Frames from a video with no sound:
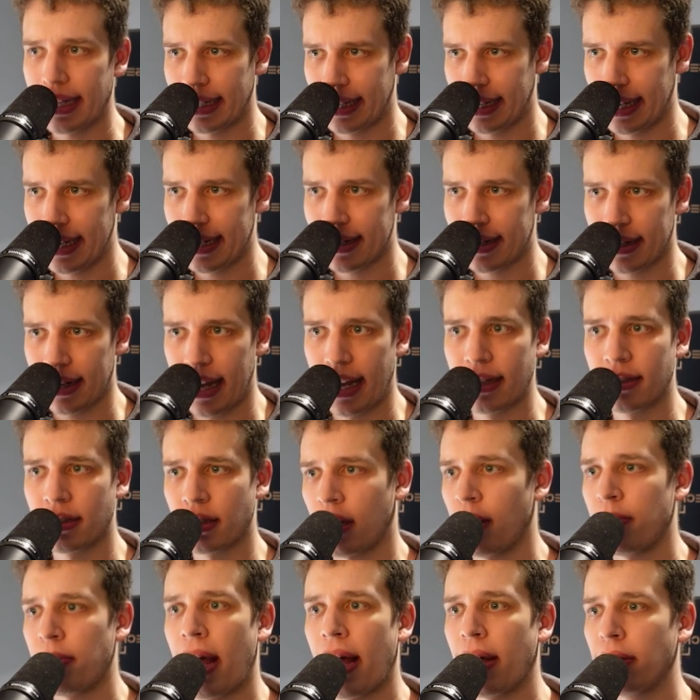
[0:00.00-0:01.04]
this and
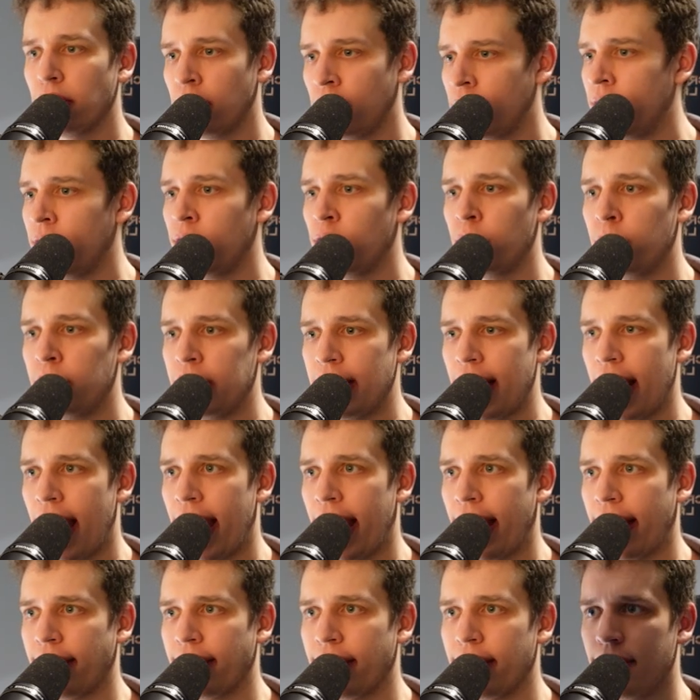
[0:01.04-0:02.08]
somehow still be
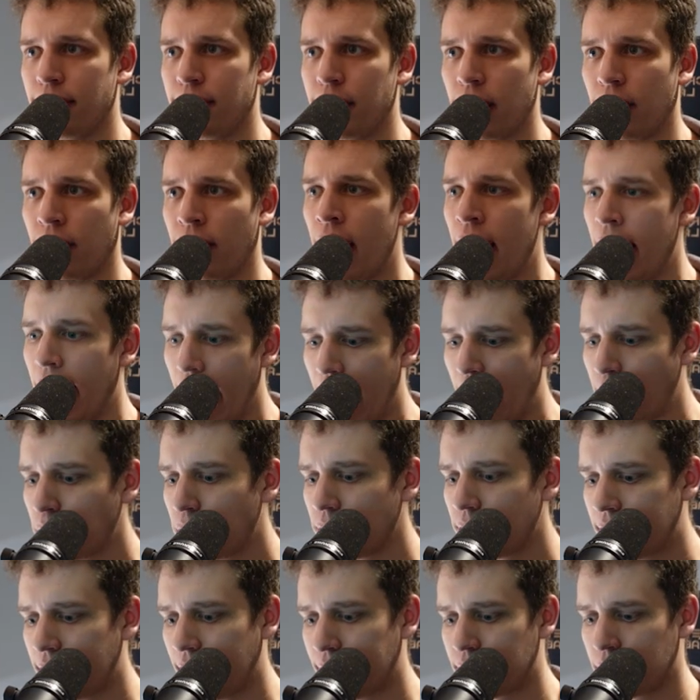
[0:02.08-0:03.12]
ahead? Well, how could
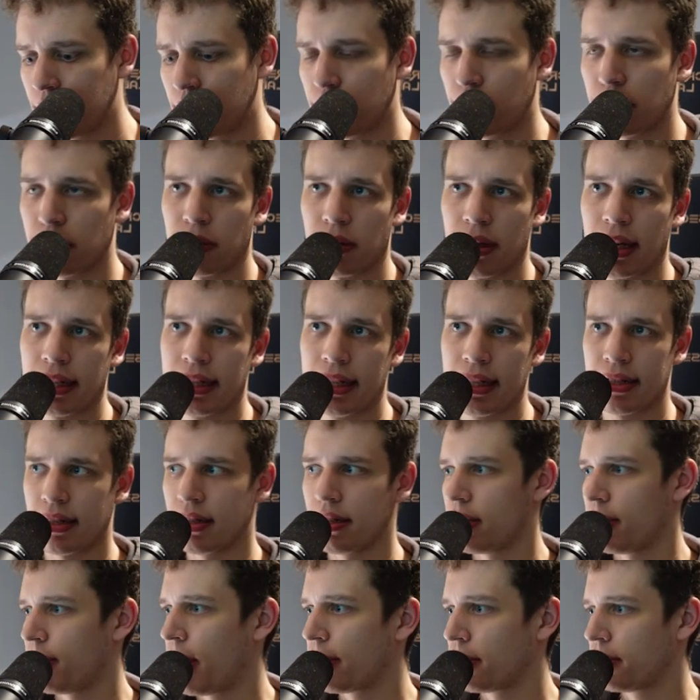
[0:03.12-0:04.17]
Terran Turtle like this and
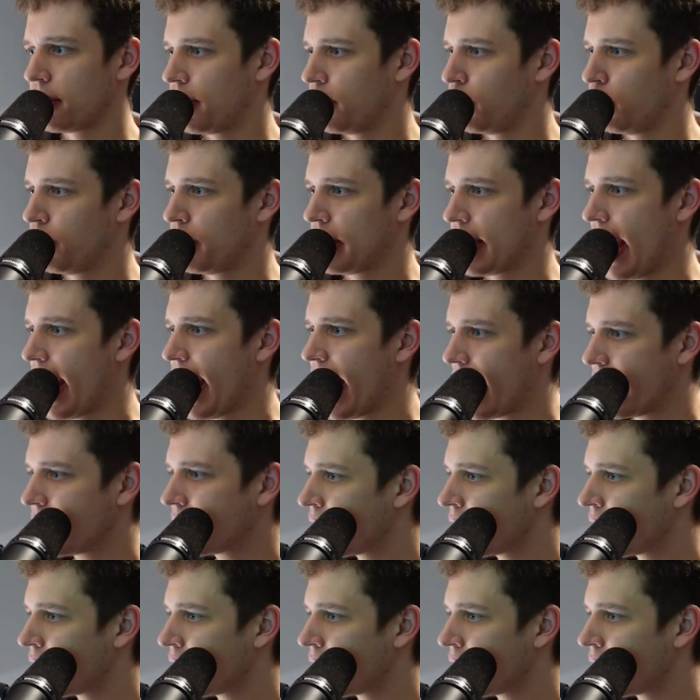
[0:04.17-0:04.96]
somehow still be ahead?